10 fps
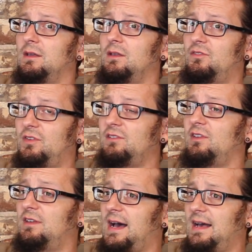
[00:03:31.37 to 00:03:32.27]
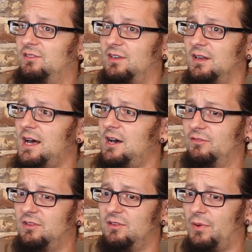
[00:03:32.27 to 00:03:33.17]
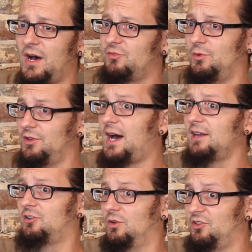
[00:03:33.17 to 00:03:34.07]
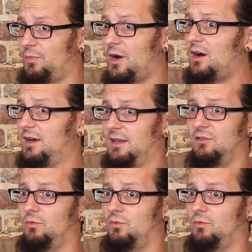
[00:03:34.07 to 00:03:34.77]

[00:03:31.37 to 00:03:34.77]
sensitized to love, it's impossible not to respond